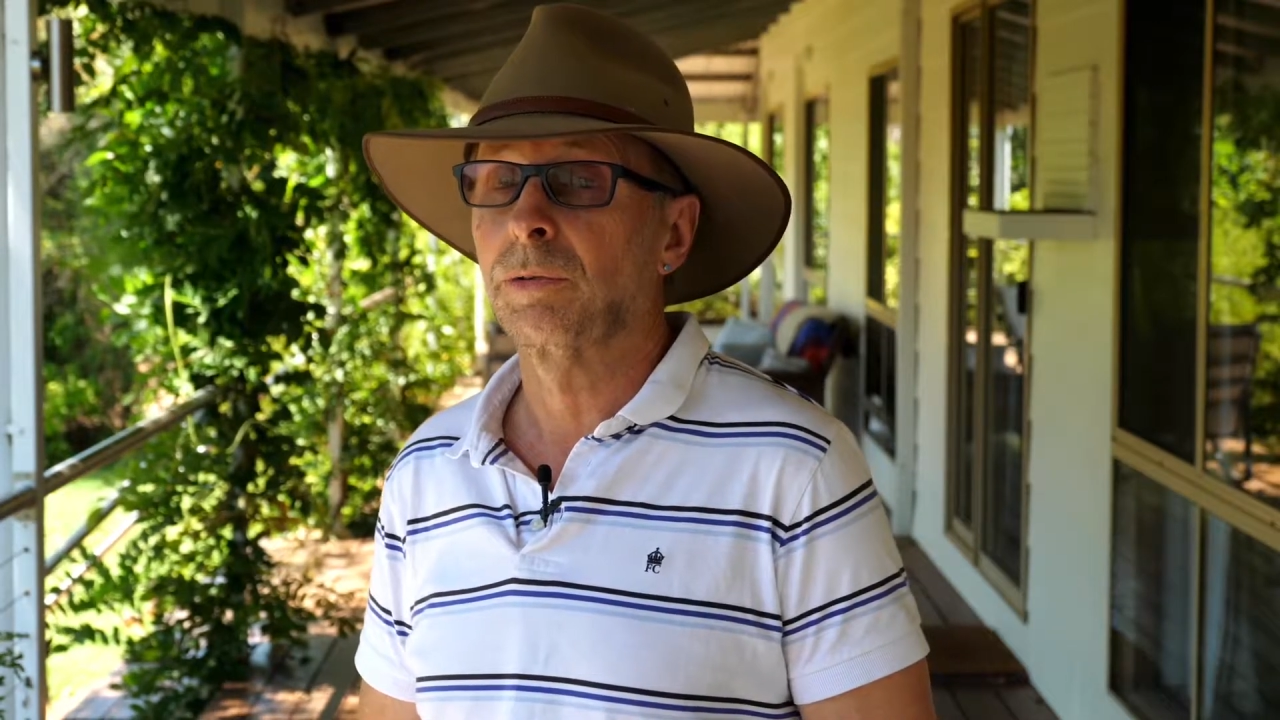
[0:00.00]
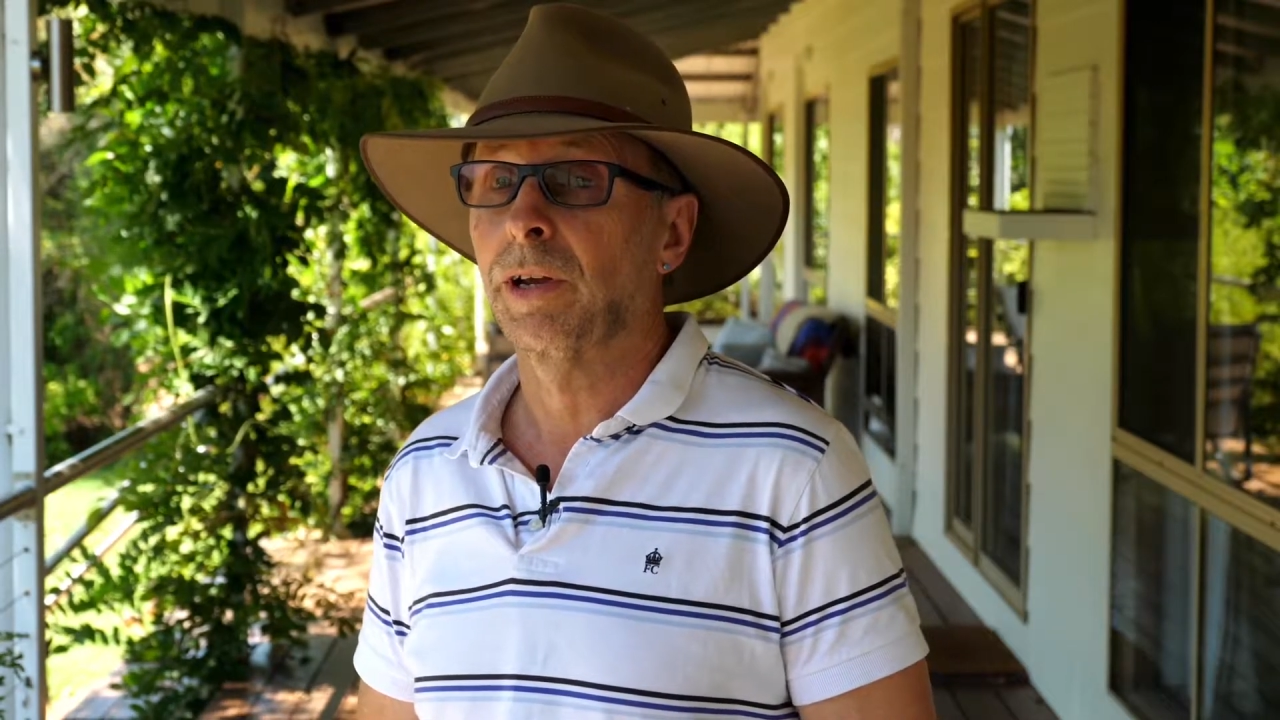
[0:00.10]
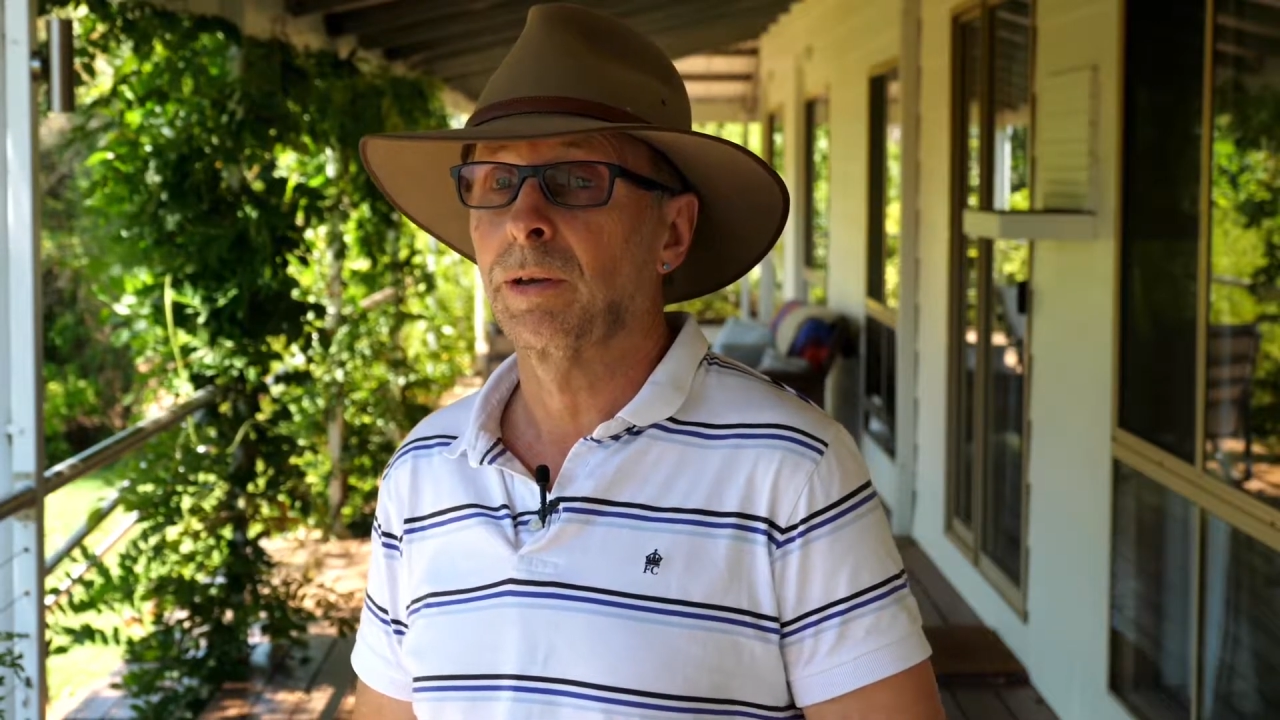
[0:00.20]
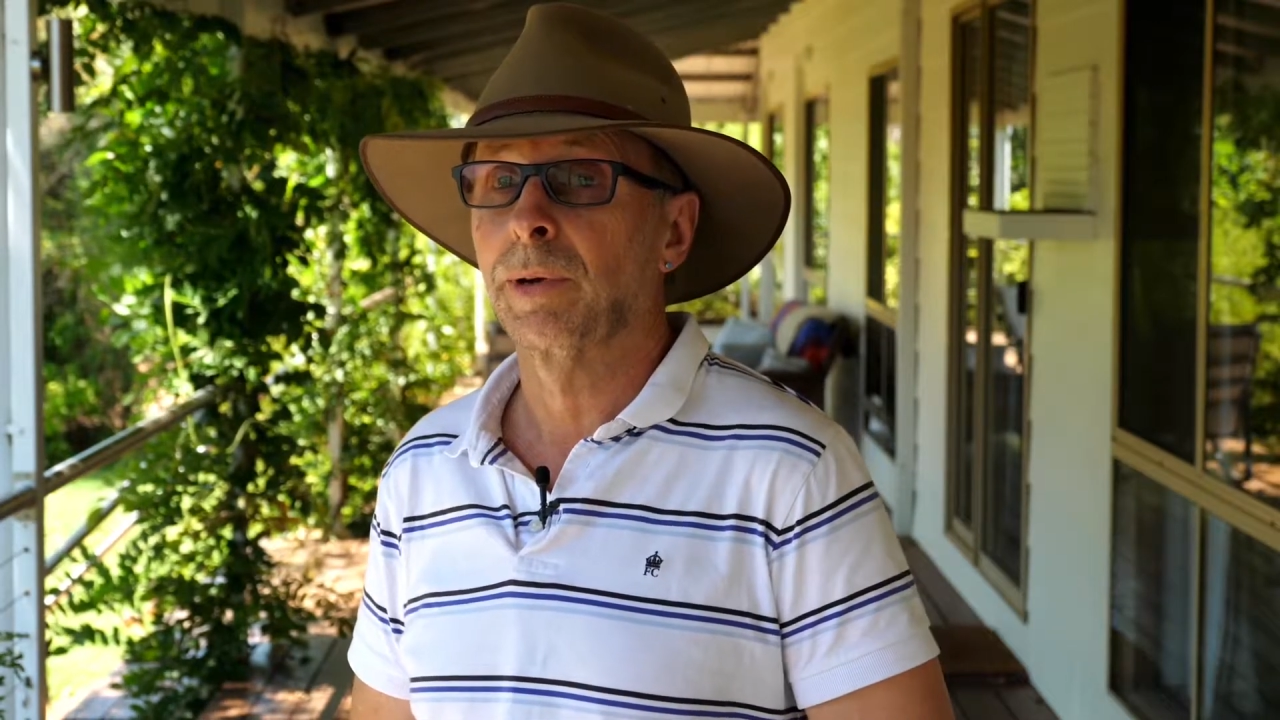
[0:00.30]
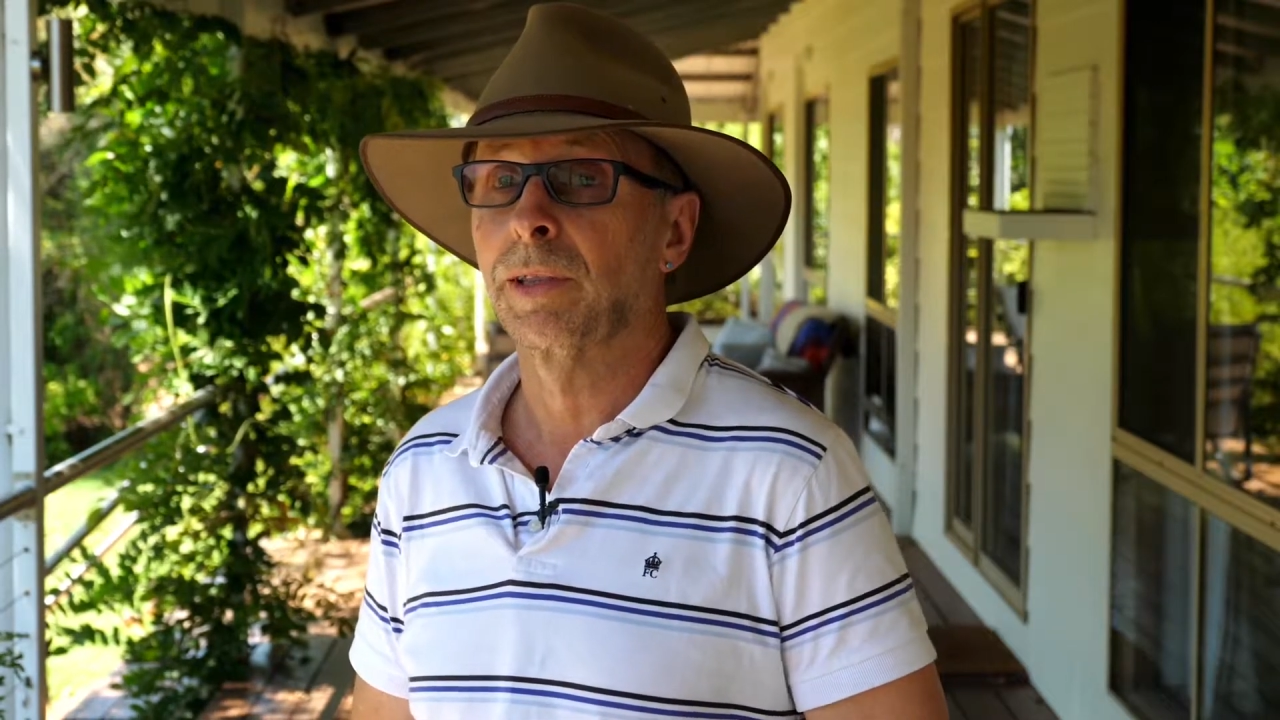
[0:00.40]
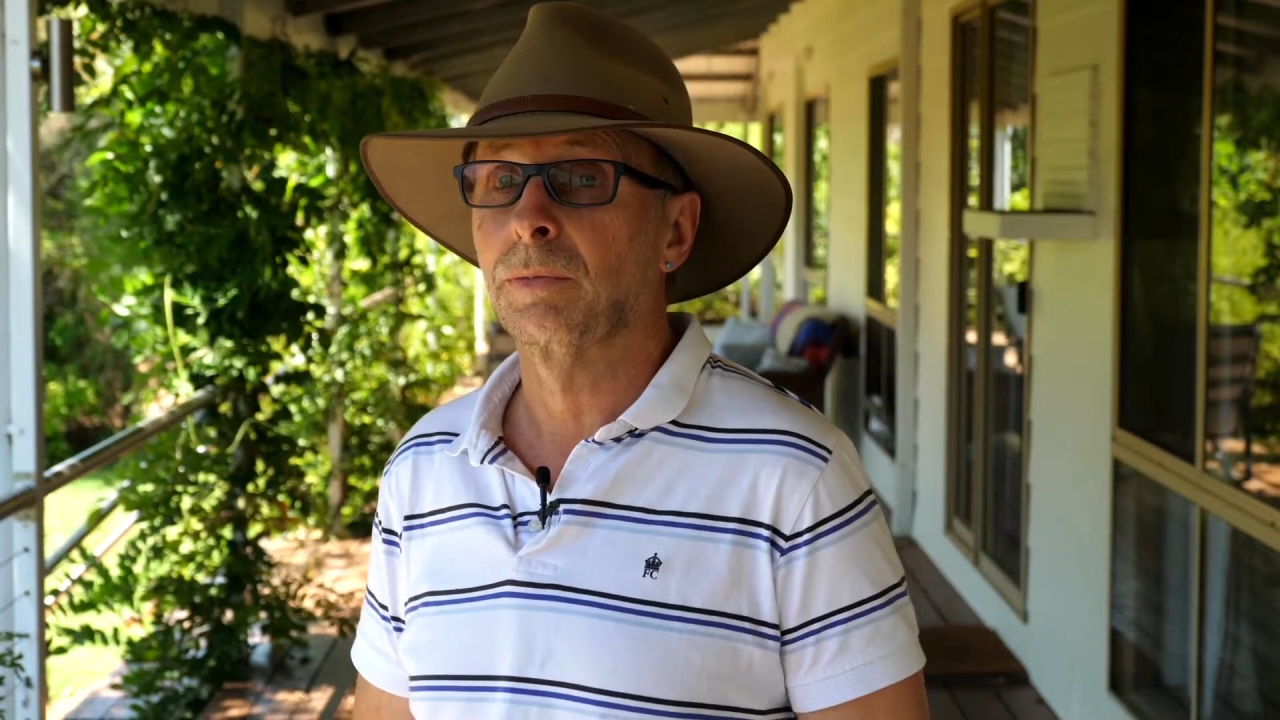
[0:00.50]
recommend